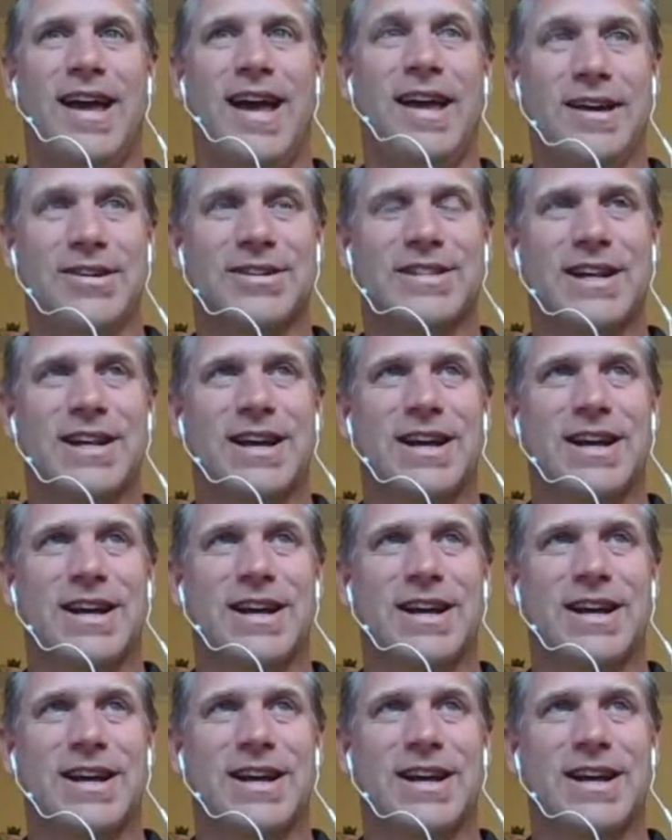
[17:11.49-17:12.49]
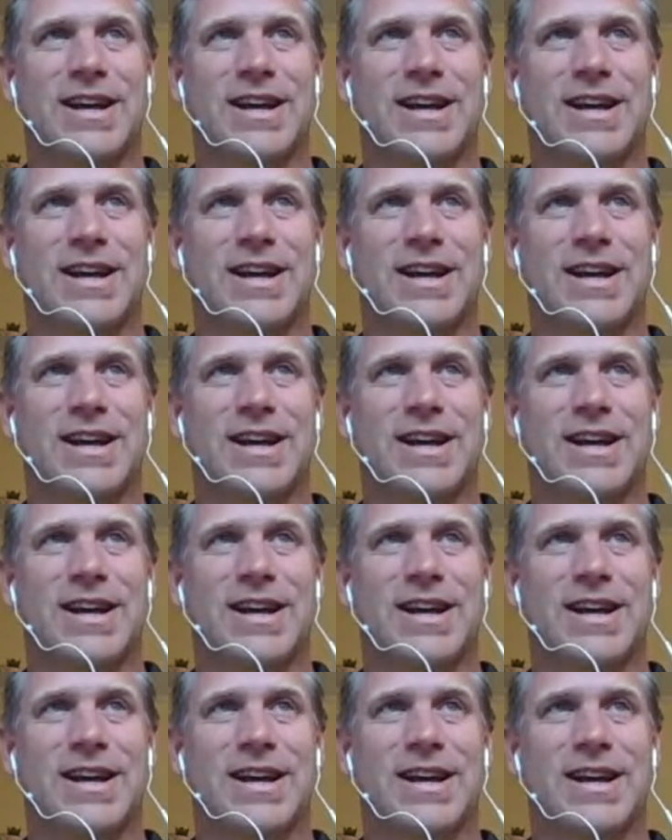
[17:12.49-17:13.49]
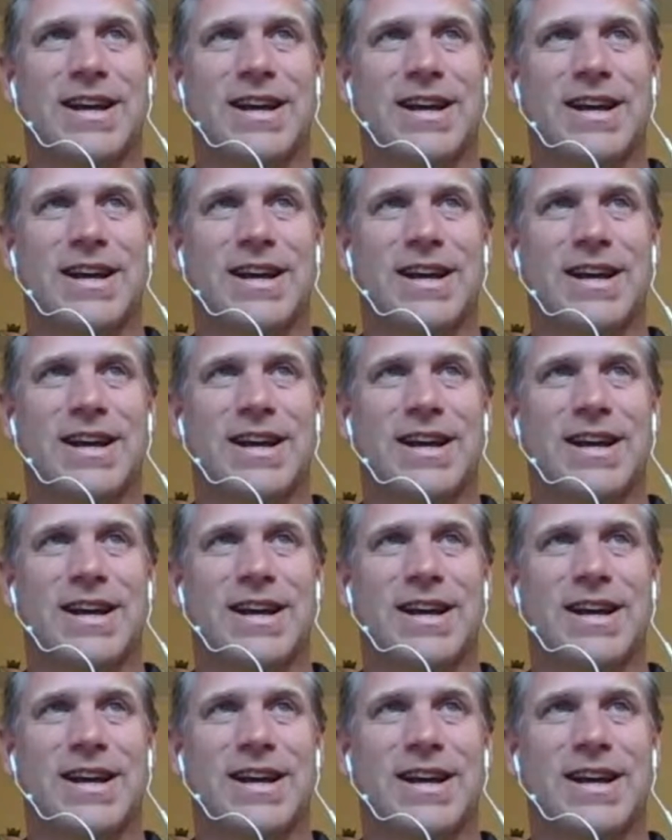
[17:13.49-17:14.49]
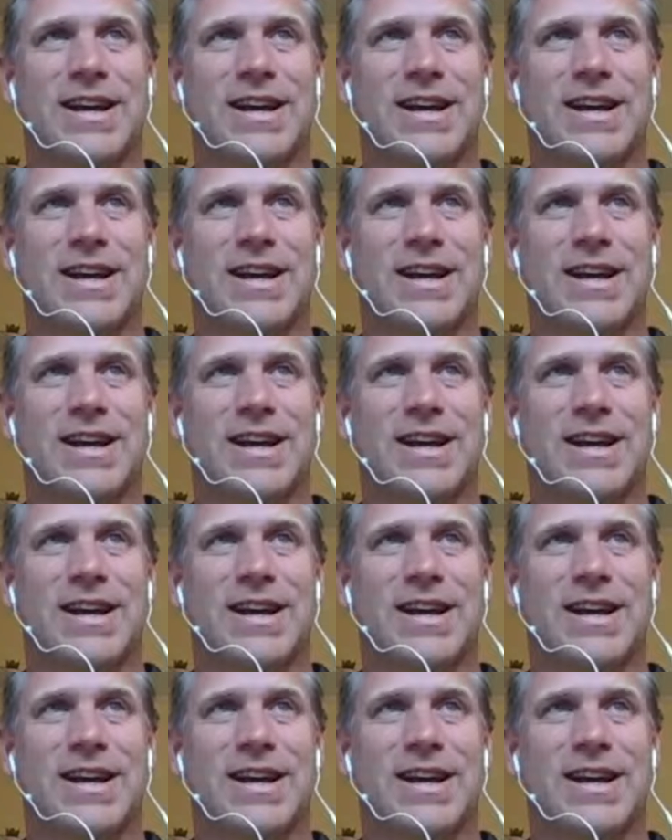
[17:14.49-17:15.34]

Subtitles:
acres, you have to understand that we have a lot of room for people.